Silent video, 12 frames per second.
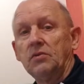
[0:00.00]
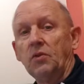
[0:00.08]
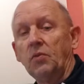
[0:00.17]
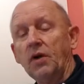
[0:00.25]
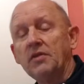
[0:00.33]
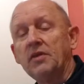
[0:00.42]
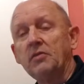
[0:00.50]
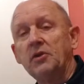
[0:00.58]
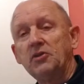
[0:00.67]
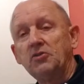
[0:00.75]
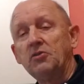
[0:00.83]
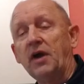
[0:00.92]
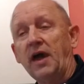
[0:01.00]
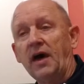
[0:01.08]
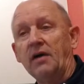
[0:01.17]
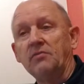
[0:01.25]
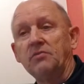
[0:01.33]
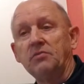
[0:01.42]
the one thing we do
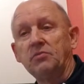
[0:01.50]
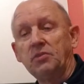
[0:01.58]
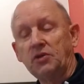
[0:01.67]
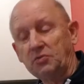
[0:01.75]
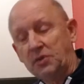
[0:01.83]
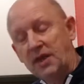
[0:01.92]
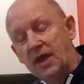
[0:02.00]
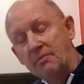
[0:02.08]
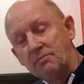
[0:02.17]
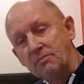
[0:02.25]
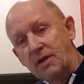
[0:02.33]
have, because we can't